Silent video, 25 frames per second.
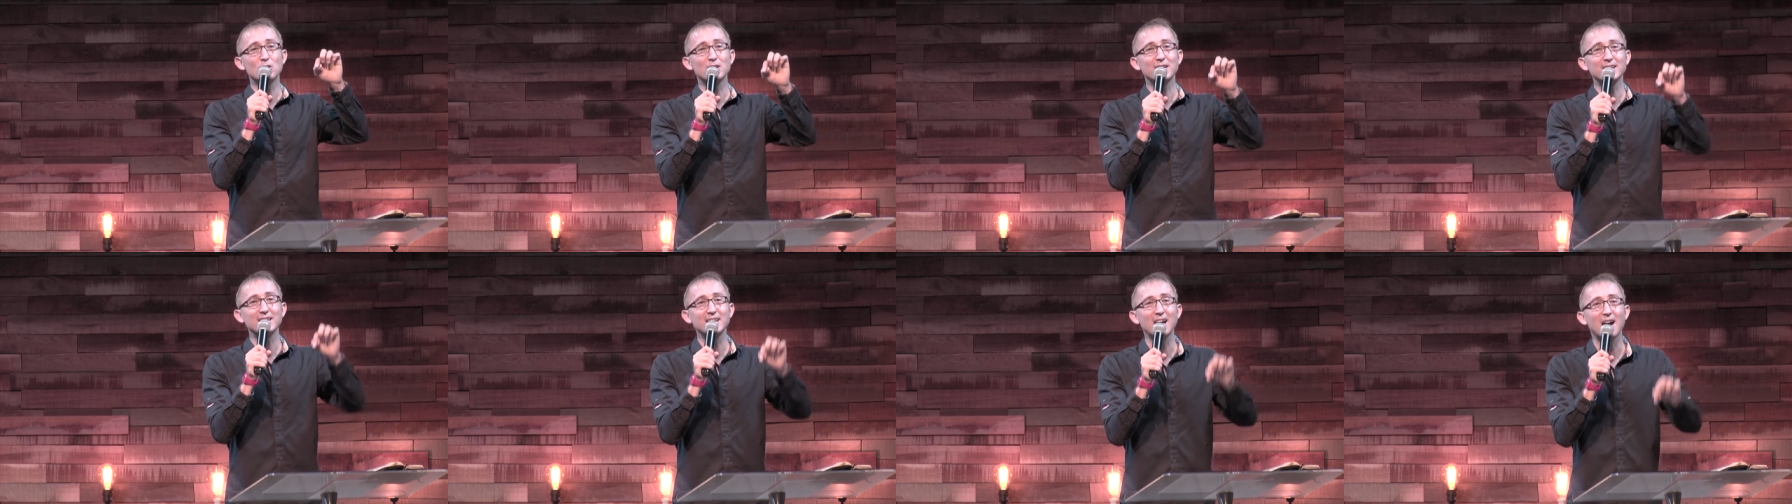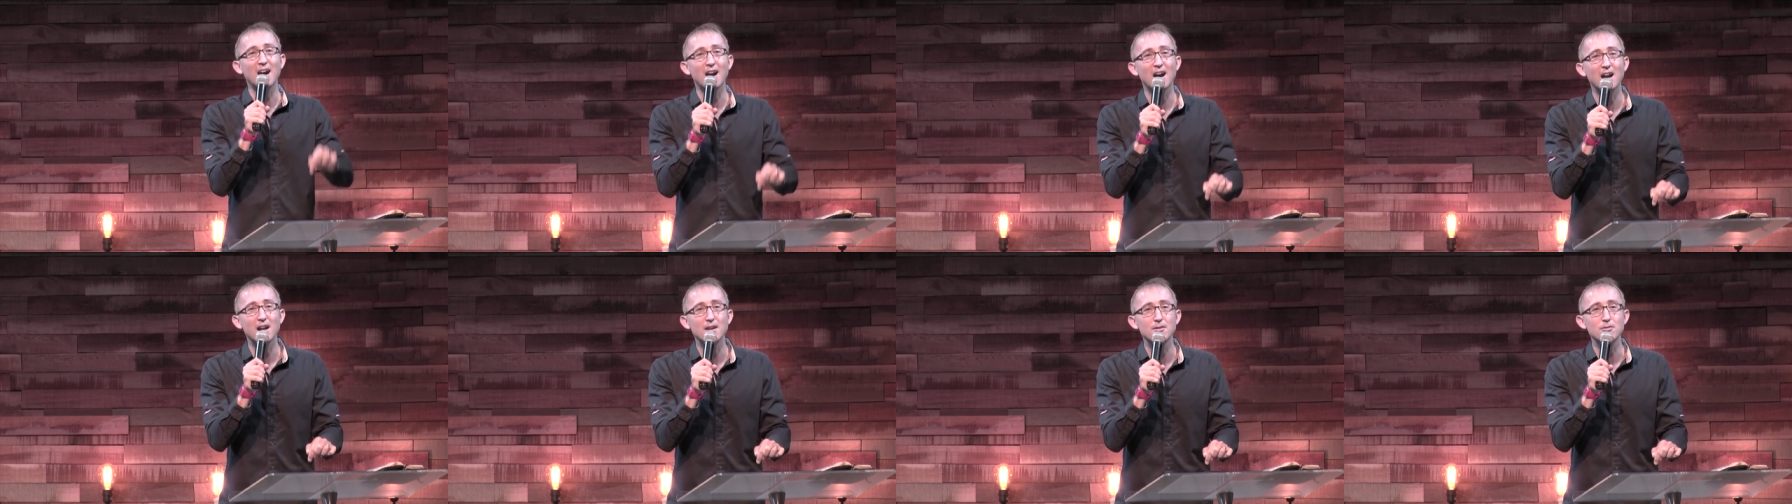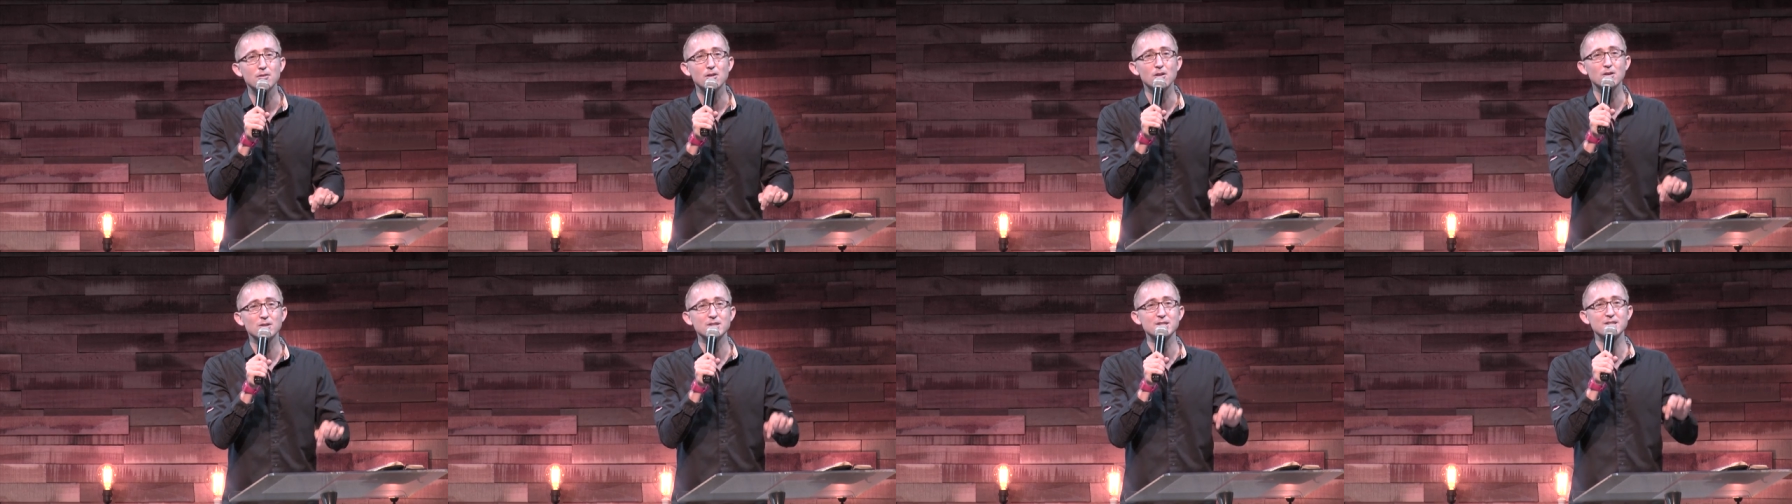
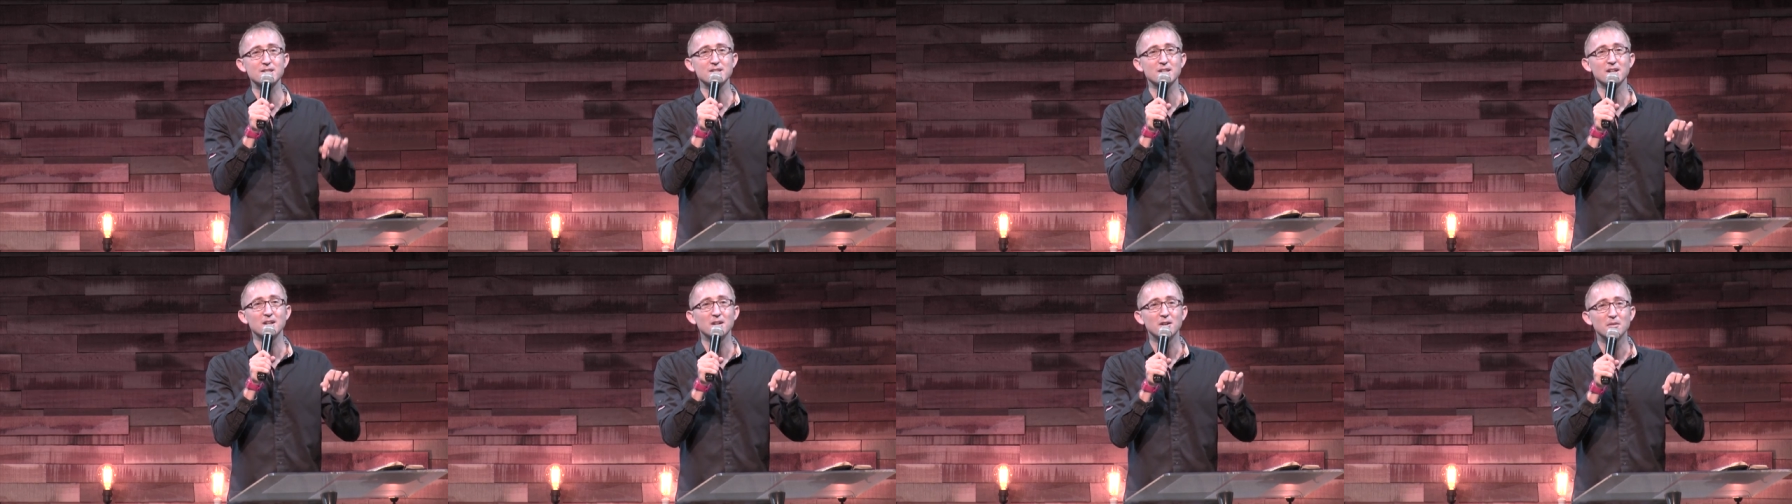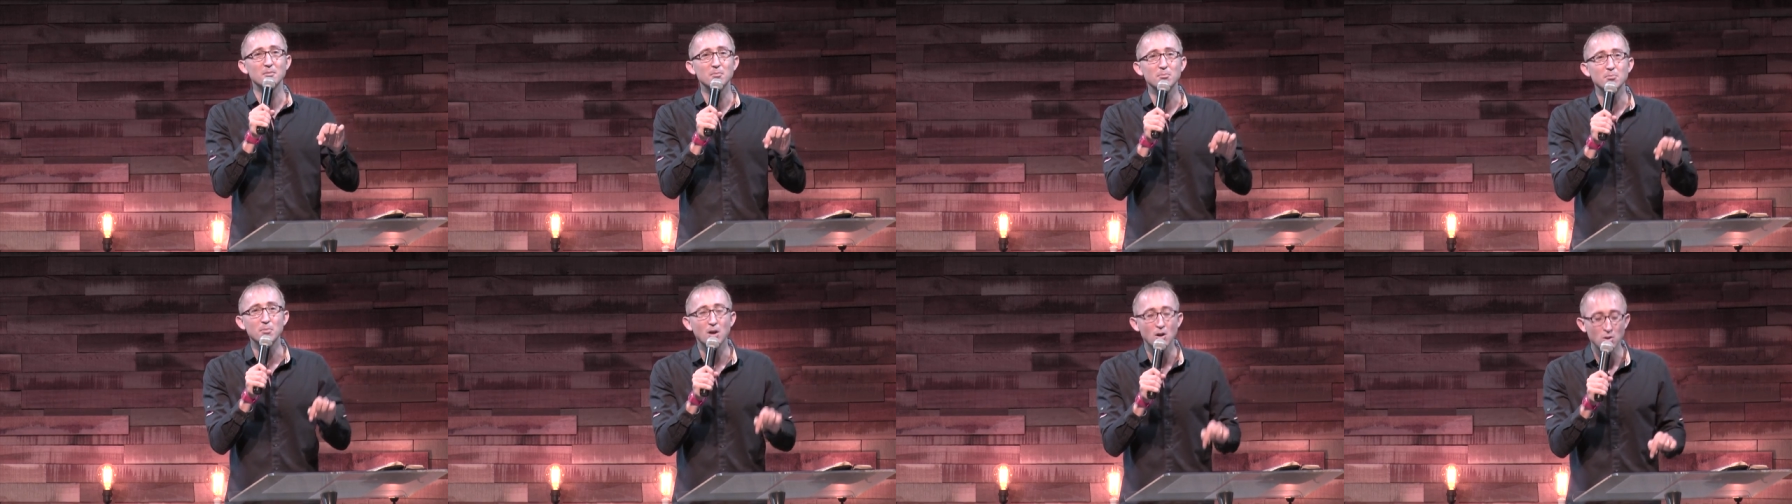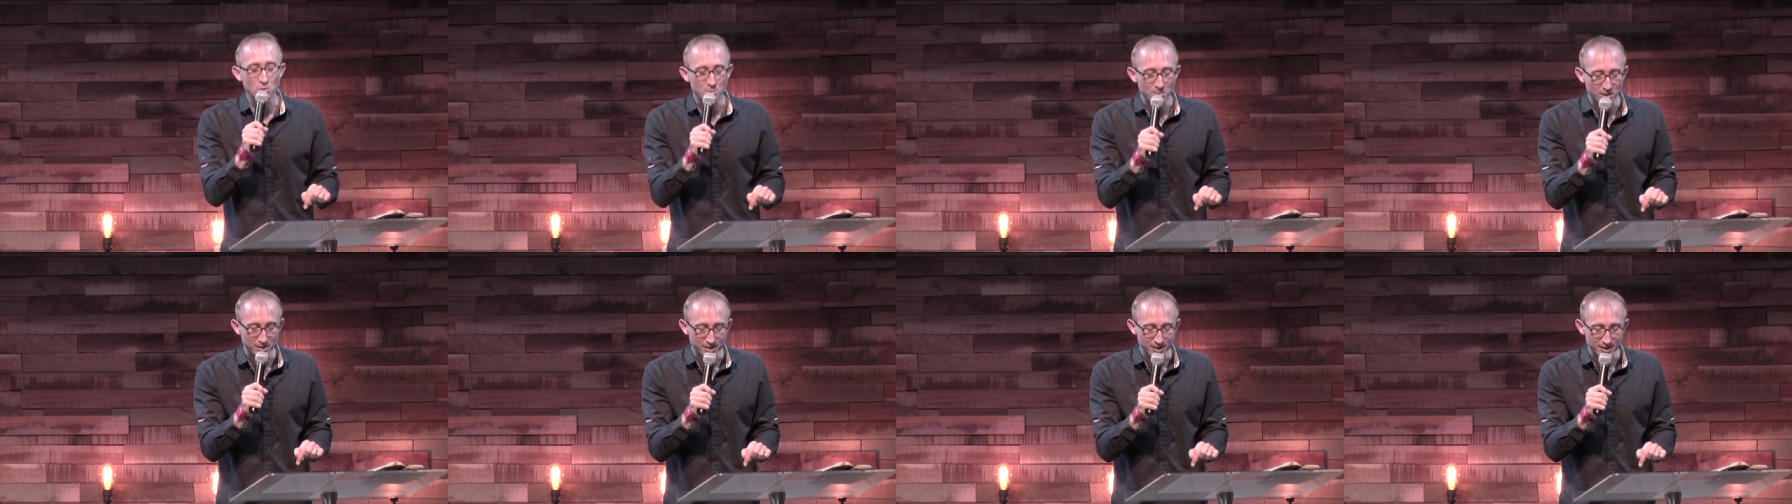kairos
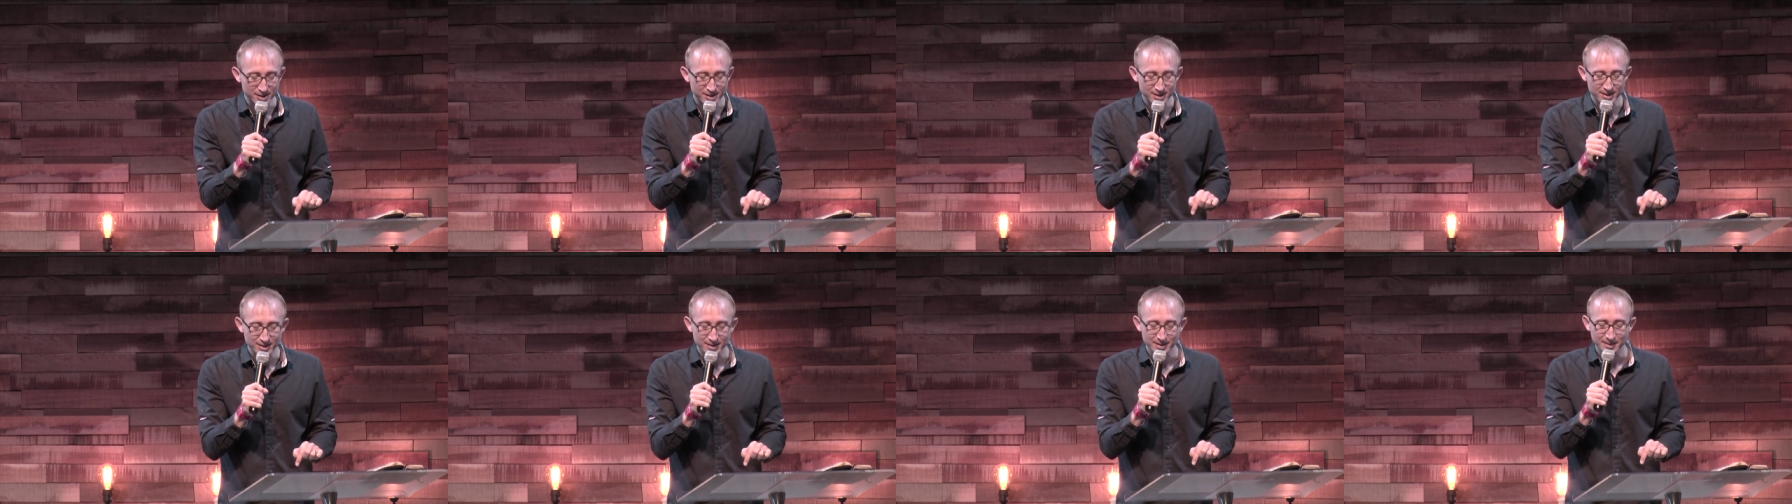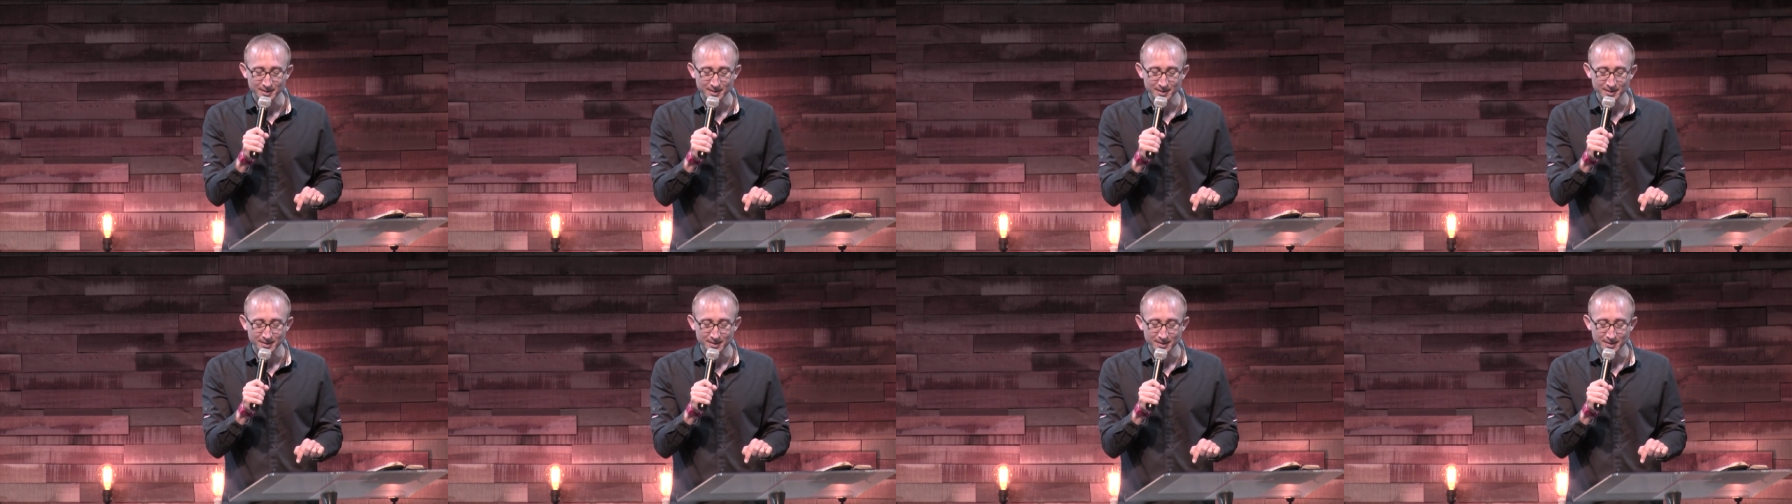moment.